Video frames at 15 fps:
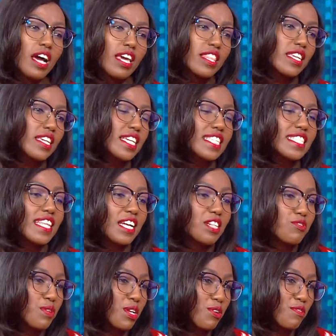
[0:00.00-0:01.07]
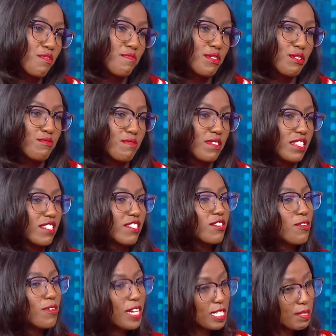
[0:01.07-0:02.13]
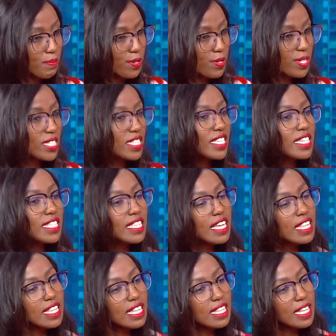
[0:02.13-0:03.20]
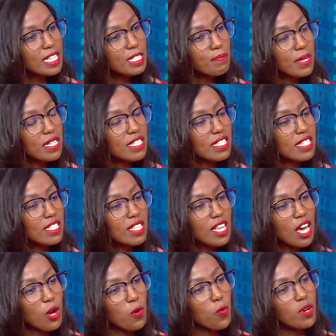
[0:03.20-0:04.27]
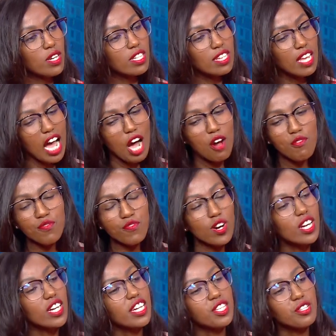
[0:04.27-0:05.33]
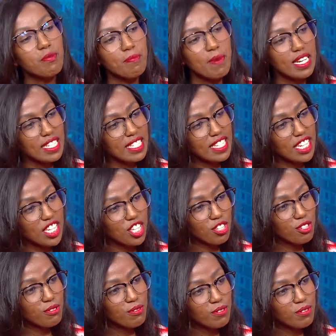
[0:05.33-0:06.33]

I think it's that trade-off between you know experiences and then the expenses what how far can your money take you